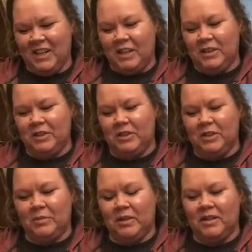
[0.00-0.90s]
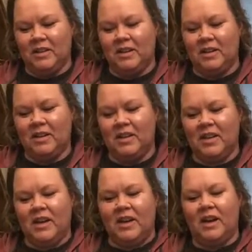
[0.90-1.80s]
so she's been
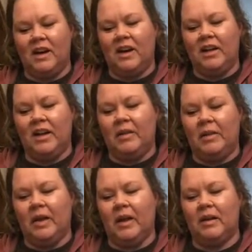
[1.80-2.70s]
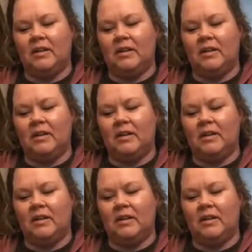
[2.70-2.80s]
hiding out in that.